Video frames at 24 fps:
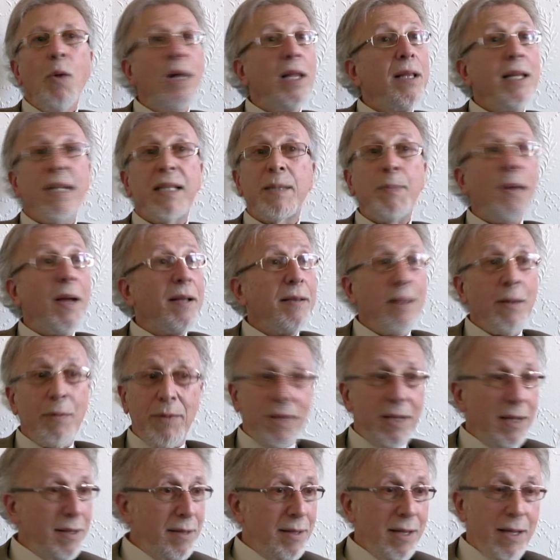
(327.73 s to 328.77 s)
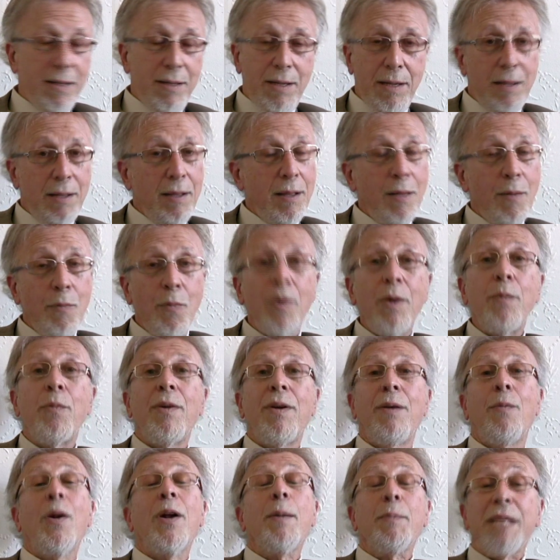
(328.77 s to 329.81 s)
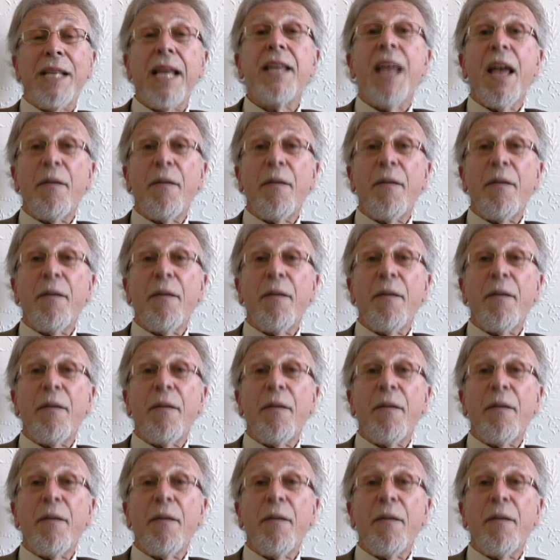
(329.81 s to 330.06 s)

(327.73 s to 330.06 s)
Well, the experiment, what I'm saying,